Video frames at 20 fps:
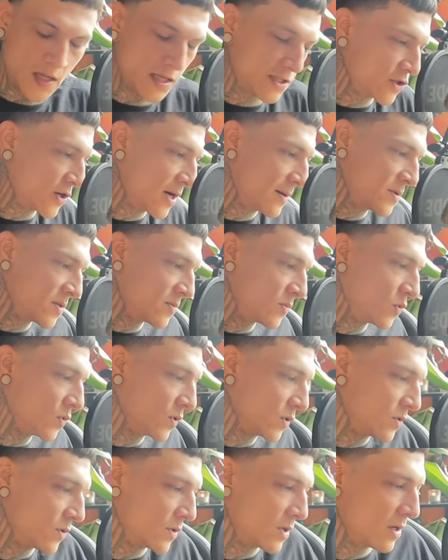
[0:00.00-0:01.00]
Let's grab some
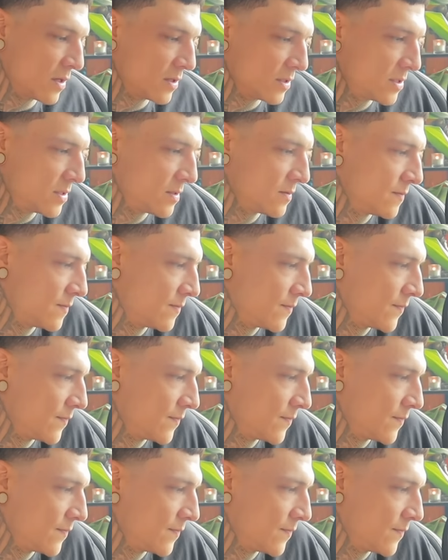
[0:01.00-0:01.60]
oracle cards.